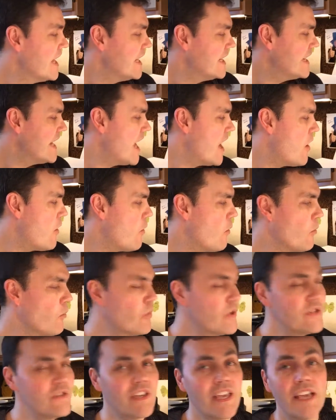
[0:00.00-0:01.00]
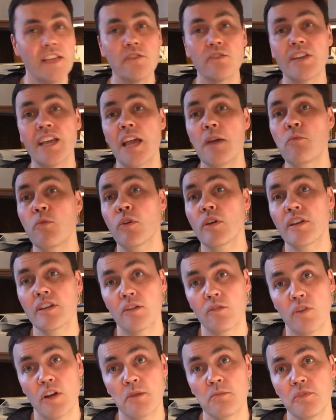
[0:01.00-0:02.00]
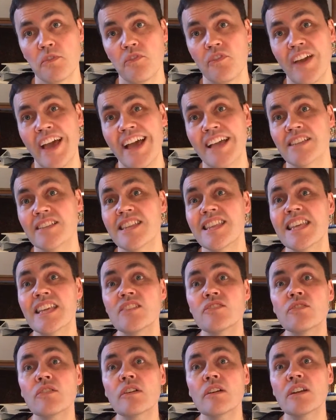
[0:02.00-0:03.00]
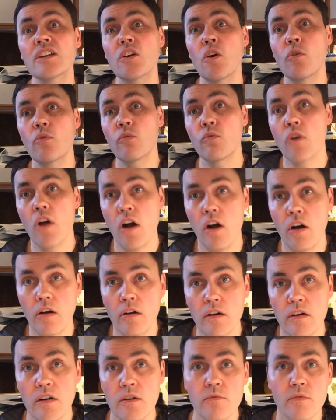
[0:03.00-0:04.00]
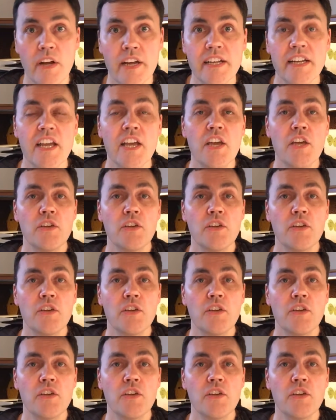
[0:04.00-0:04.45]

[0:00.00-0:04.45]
Now, when you get your game working incredibly fast, things are going to go wrong, right?